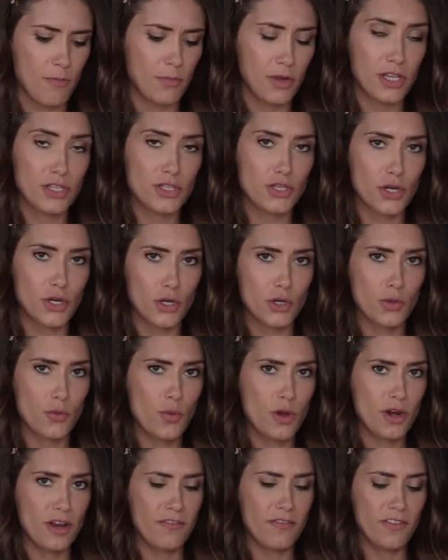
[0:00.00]
I'm gonna turn
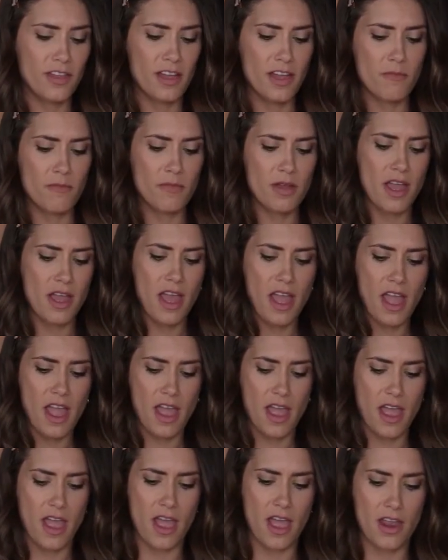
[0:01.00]
one of them
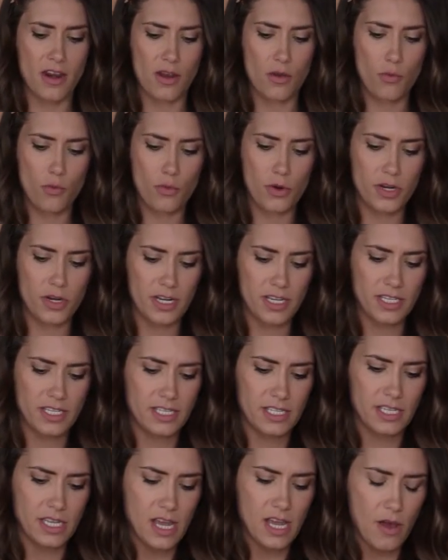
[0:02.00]
and we're gonna
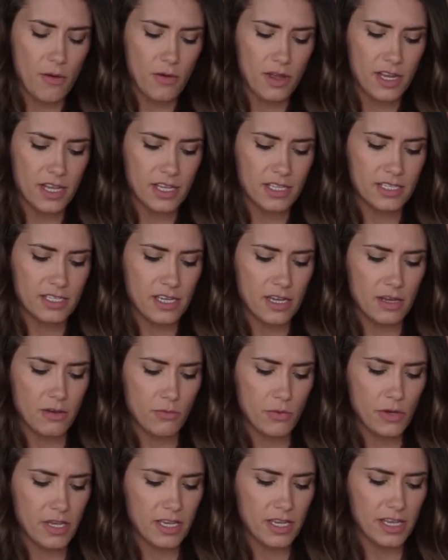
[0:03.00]
see how it
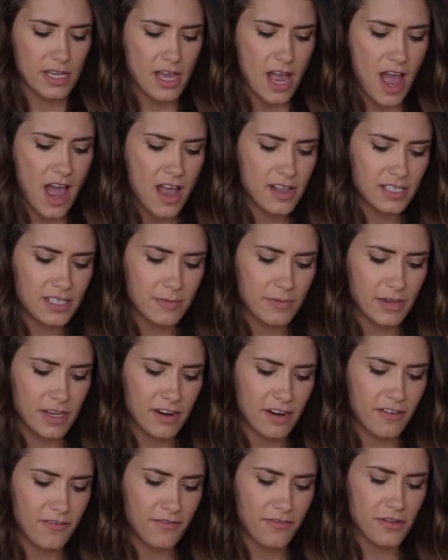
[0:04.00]
is. Hot, to be
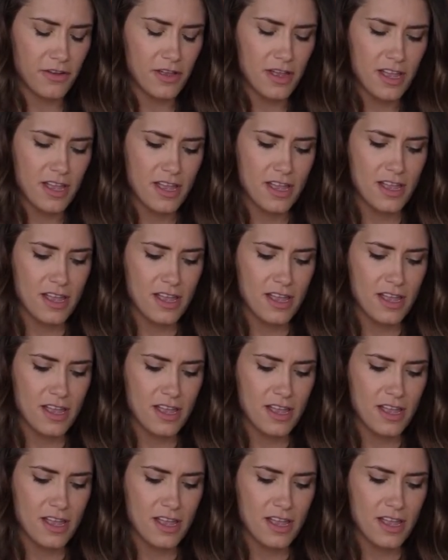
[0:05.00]
careful.